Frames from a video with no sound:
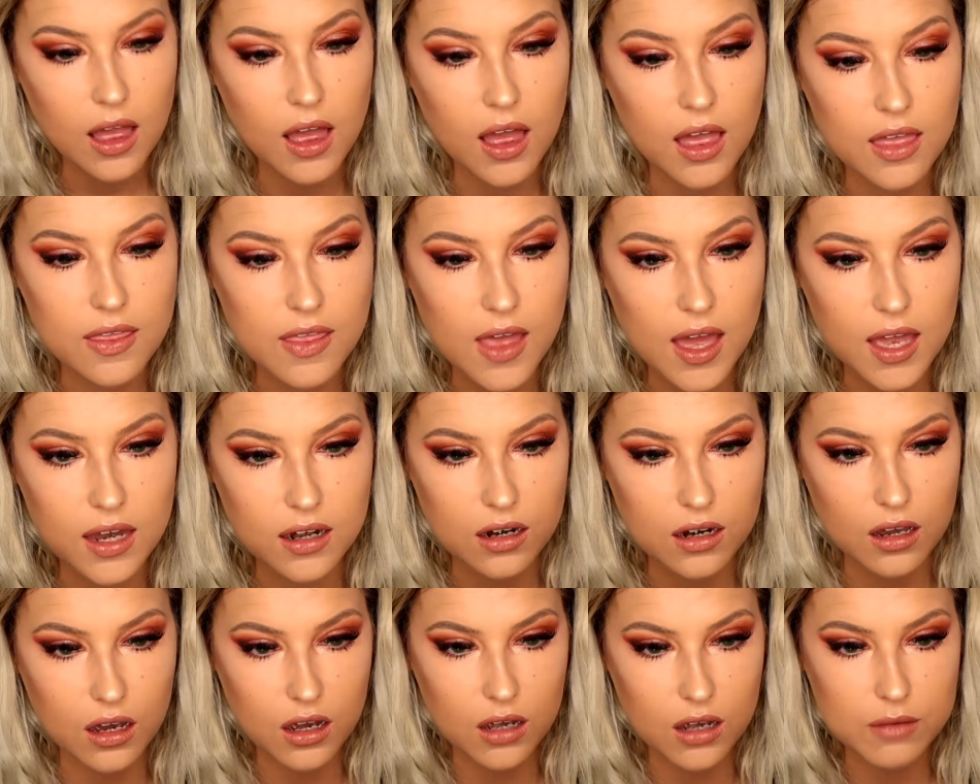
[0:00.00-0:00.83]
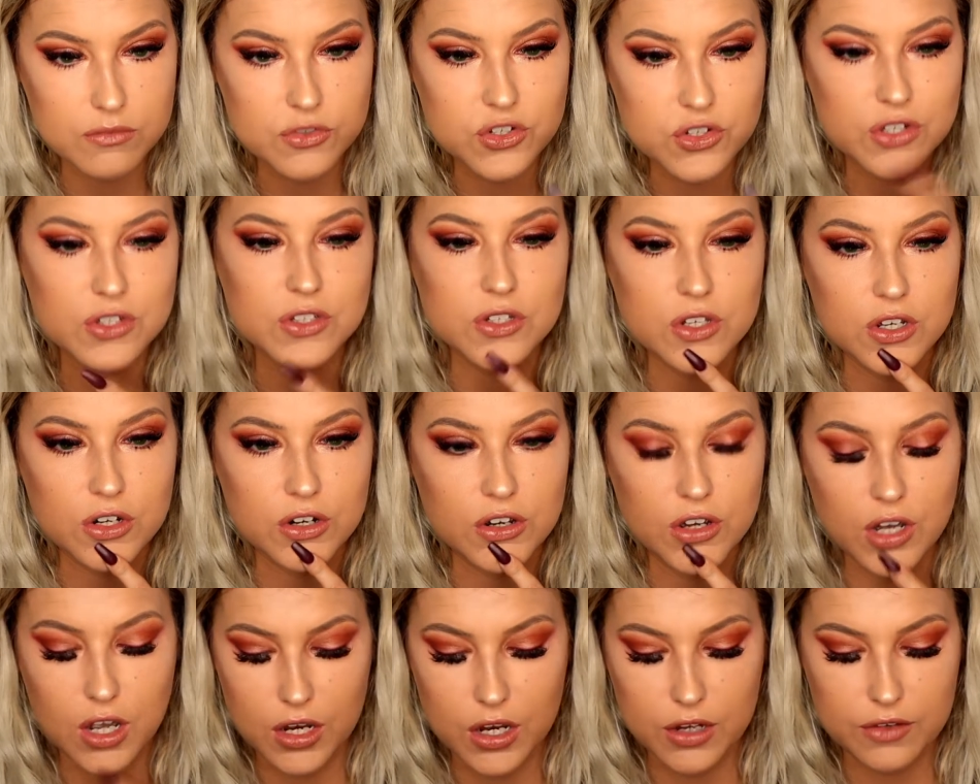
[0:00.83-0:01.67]
And then I'm just going
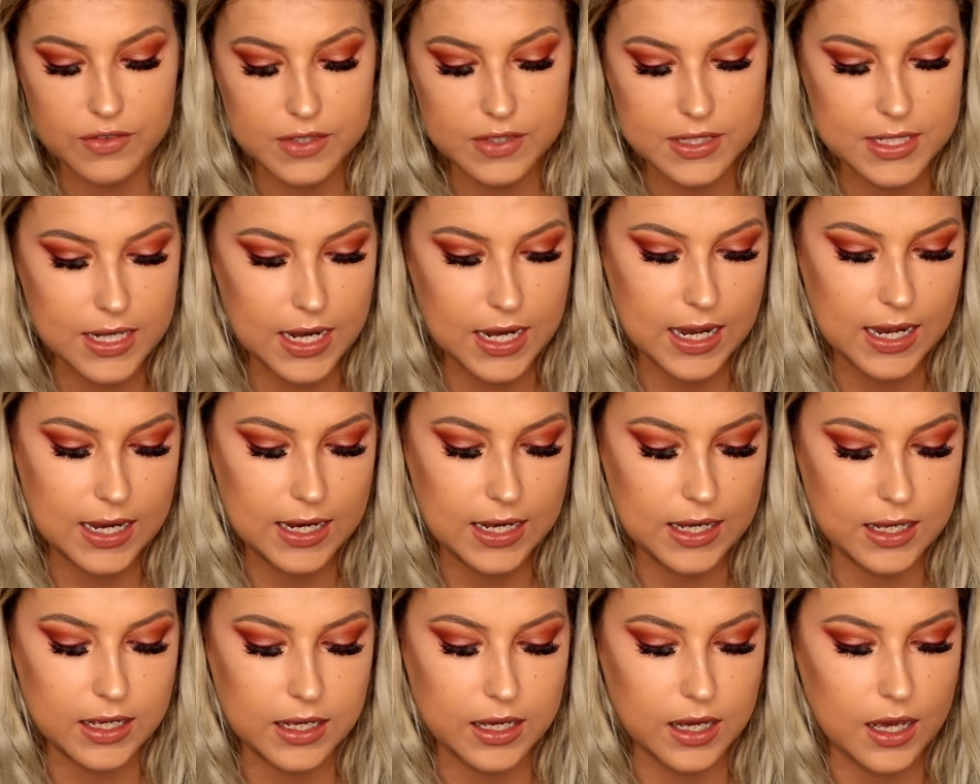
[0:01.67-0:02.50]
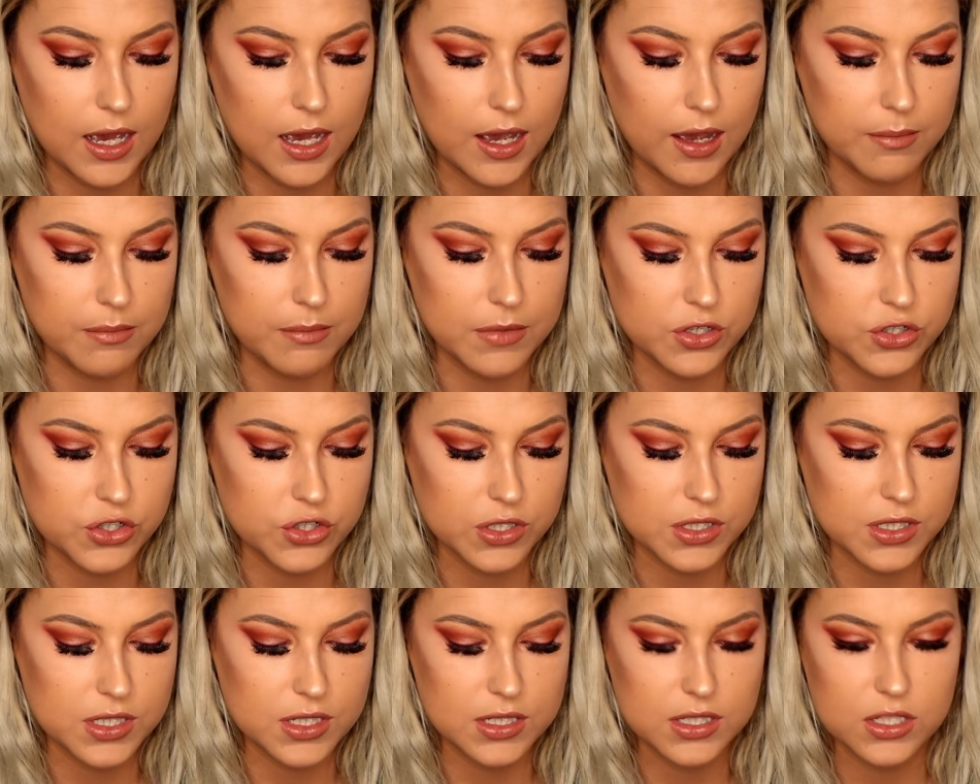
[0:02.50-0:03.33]
to overtake,
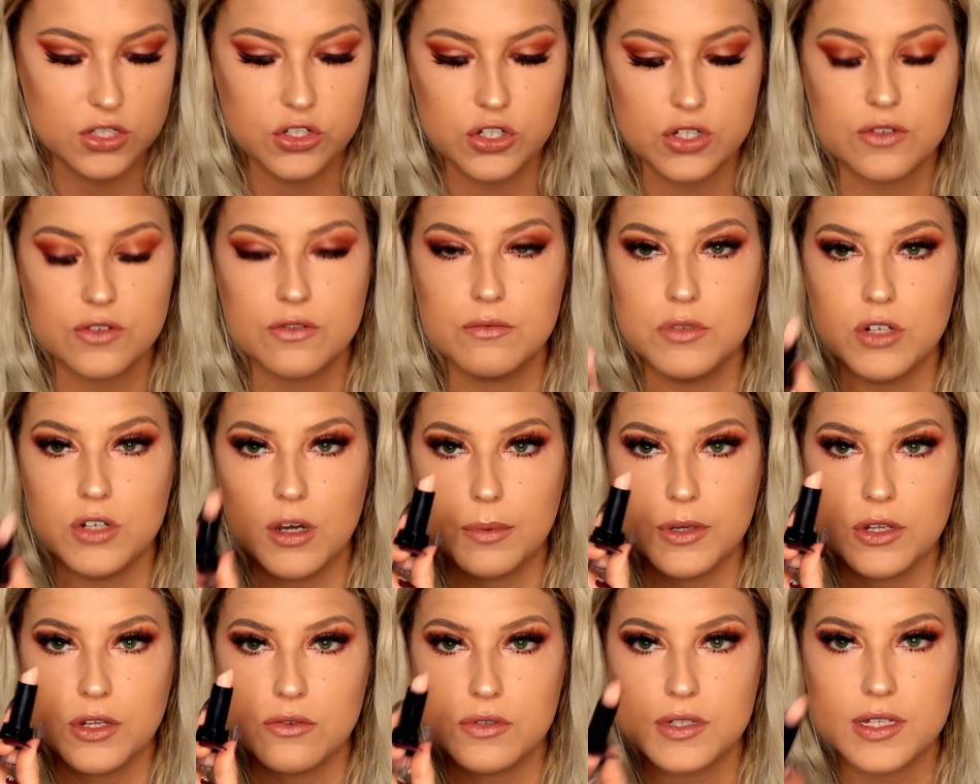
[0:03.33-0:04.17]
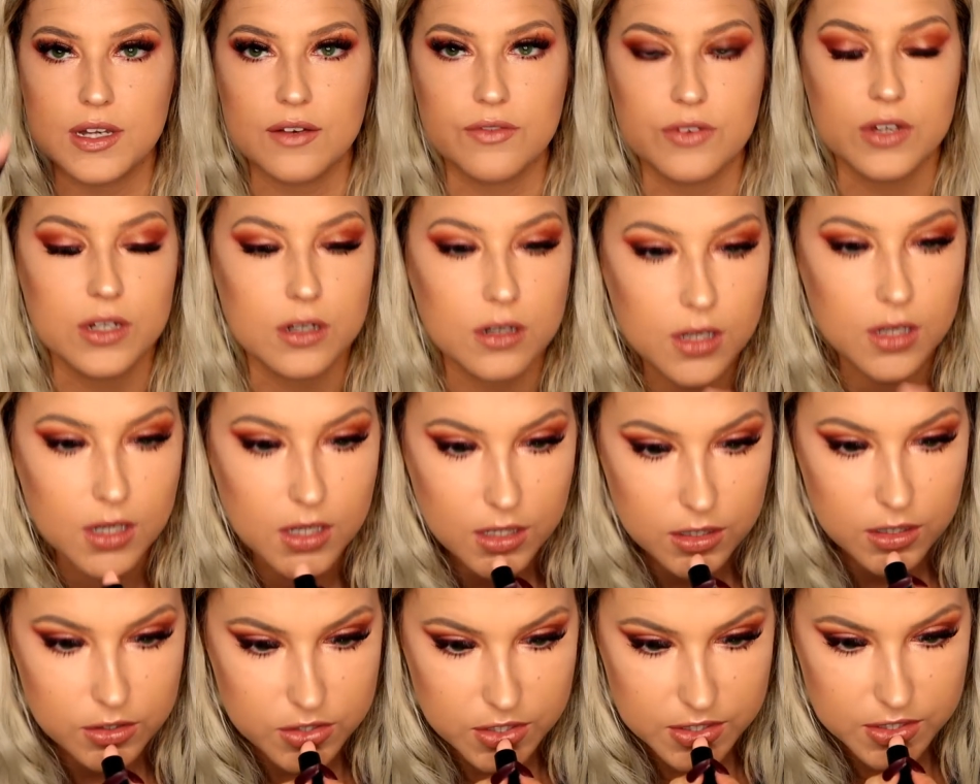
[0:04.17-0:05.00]
this is just from W7,
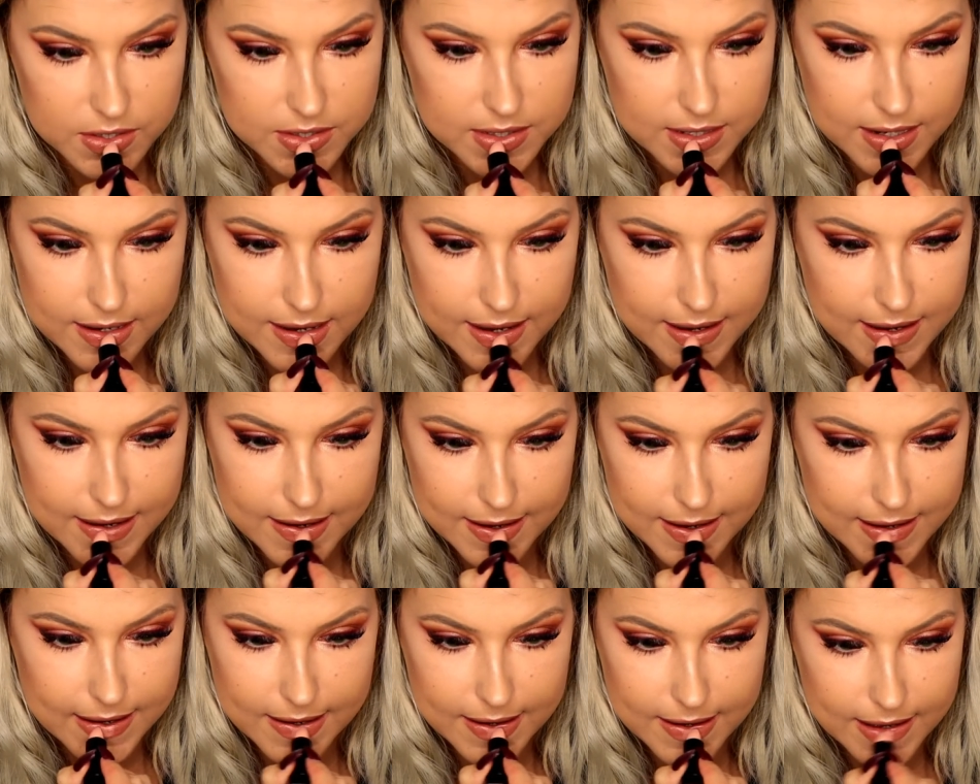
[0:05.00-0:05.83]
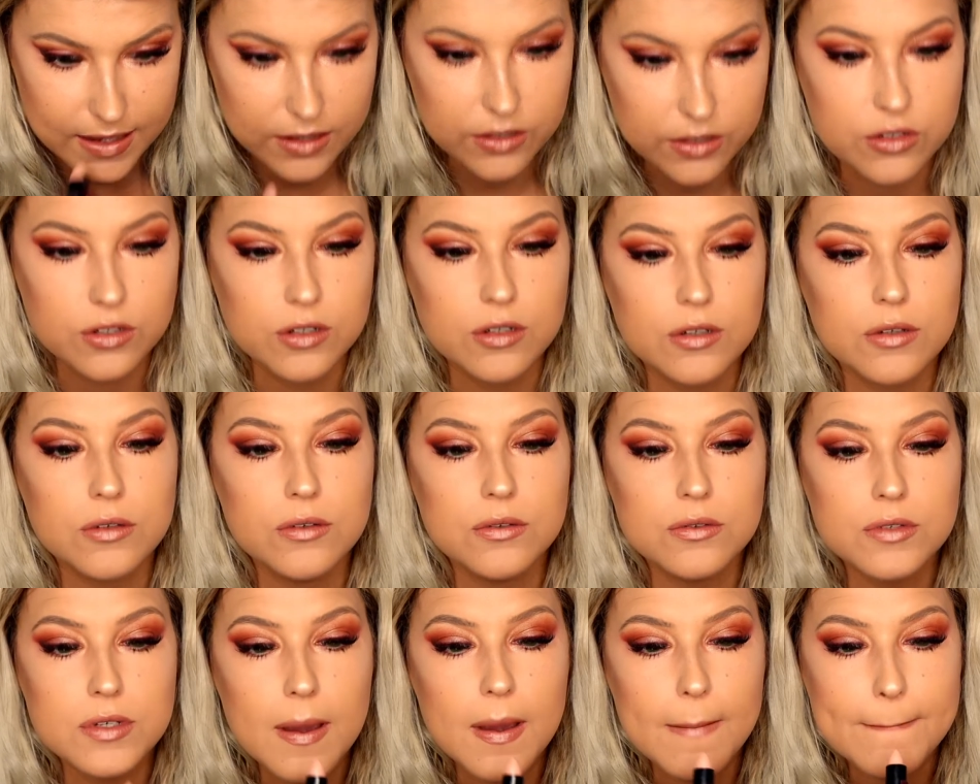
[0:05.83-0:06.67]
just a
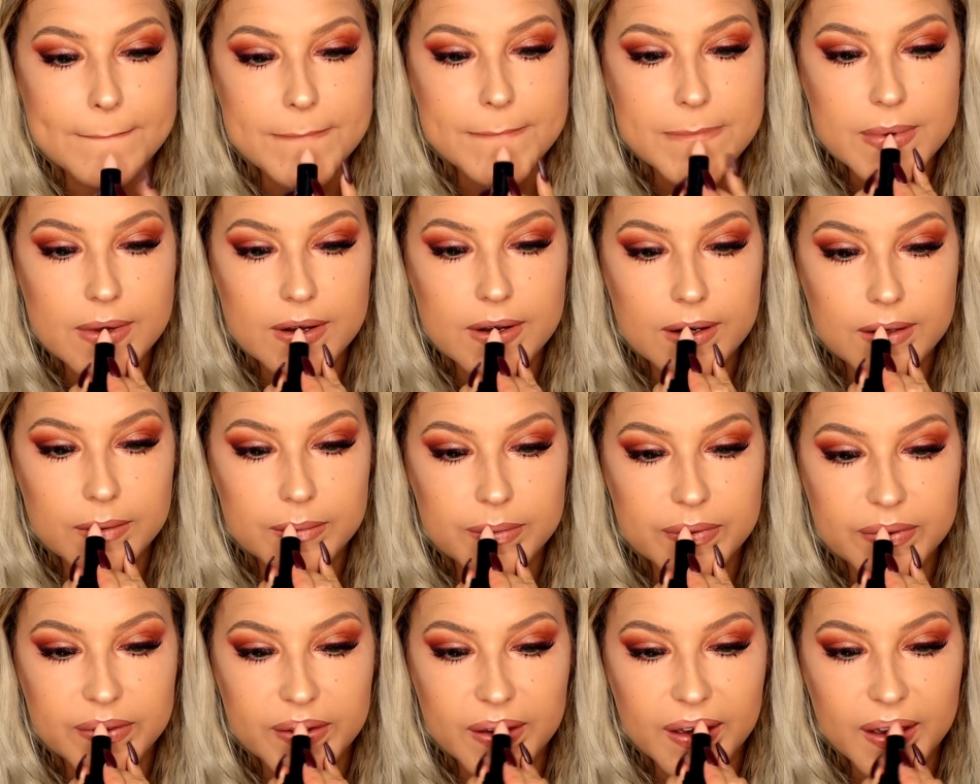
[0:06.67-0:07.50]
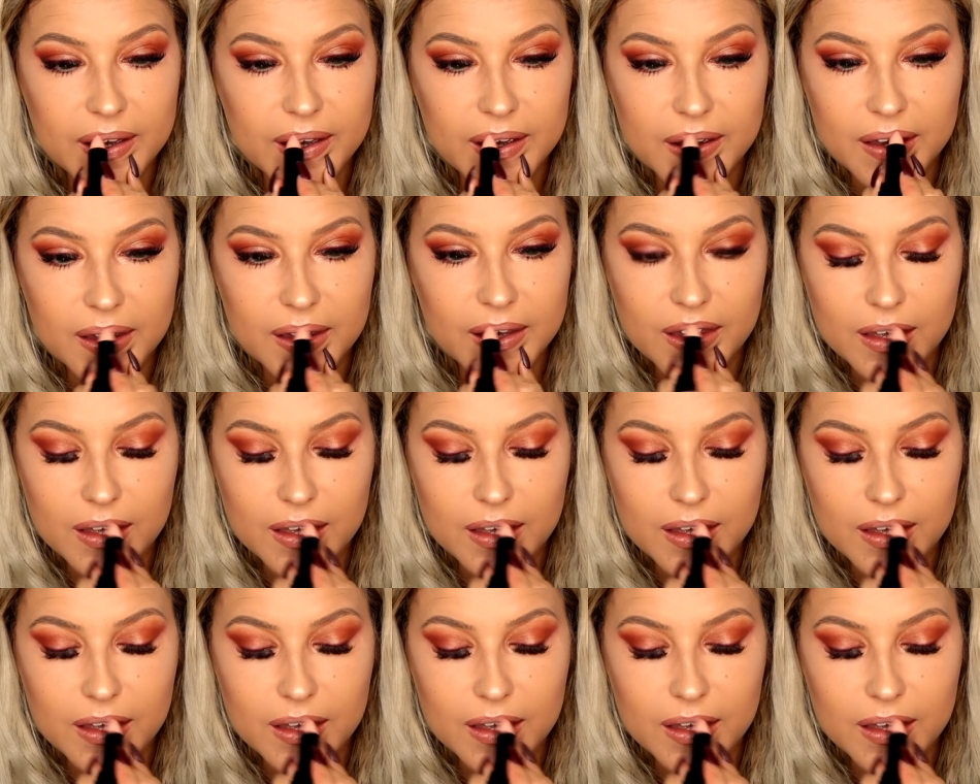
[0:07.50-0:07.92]
nude lipstick,